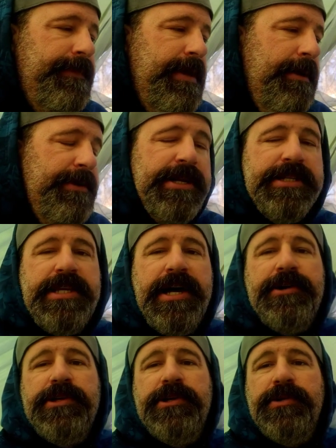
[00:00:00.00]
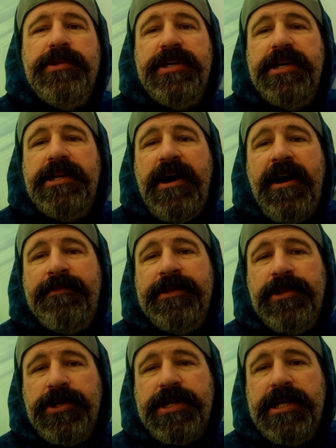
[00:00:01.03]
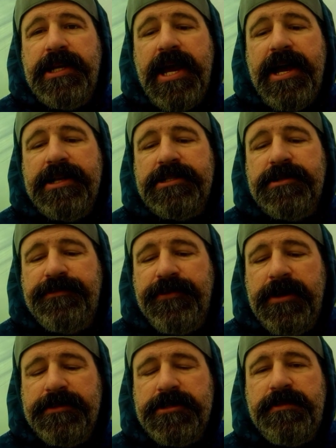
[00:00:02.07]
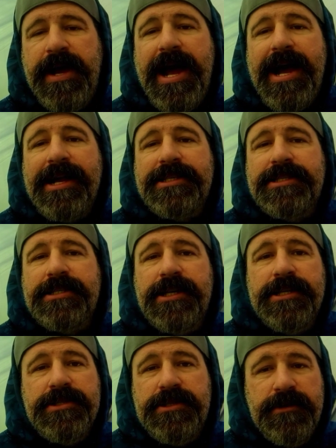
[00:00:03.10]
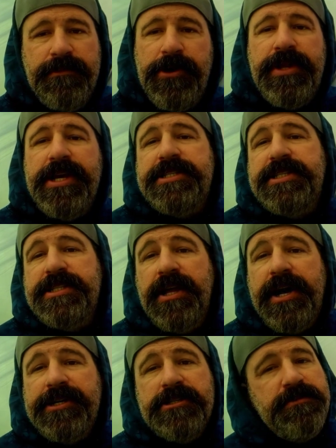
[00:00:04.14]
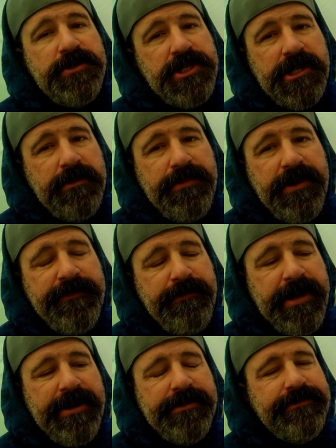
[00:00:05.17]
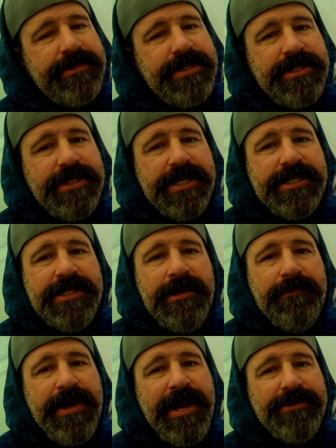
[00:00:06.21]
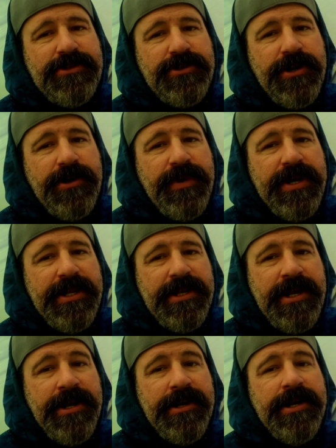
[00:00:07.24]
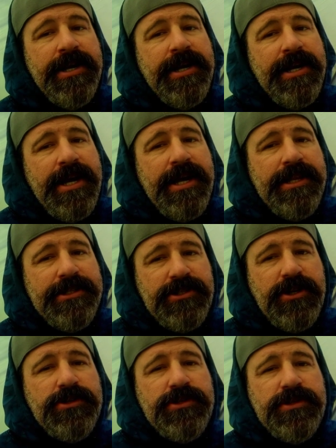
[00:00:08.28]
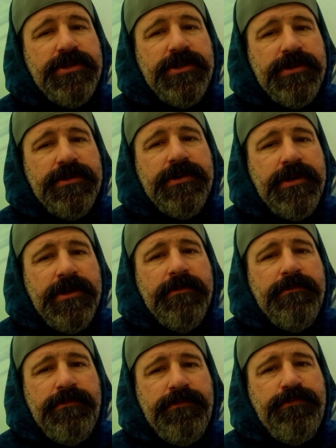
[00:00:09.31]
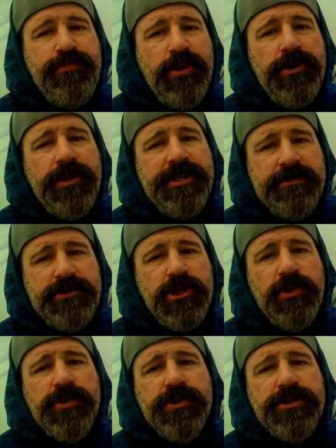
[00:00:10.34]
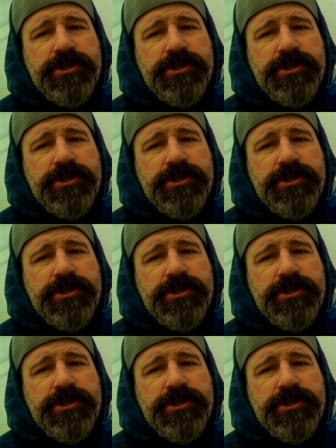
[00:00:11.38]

I'm going to tell you that I've been looking at some frameless packs, because the Modace is nice, but you get above about 16 pounds trail weight in there, and it starts to pull on them shoulders